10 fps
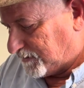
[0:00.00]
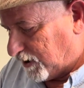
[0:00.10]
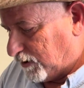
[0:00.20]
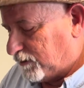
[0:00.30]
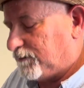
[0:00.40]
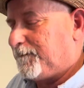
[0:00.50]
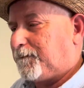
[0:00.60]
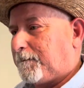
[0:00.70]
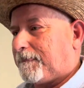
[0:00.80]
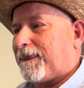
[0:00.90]
So,
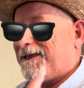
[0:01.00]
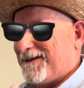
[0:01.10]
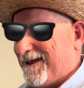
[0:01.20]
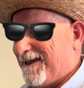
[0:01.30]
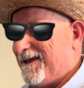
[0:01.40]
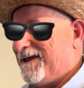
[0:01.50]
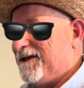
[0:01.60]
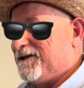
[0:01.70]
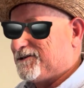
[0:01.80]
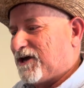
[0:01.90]

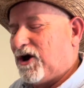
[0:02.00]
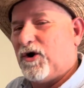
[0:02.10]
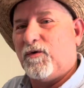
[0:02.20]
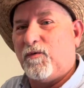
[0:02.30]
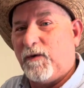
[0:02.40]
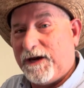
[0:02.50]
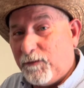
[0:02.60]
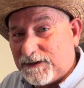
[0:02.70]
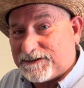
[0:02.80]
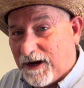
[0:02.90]
so we
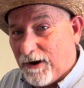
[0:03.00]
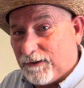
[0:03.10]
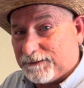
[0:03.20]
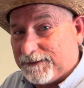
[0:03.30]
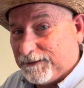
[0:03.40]
were taught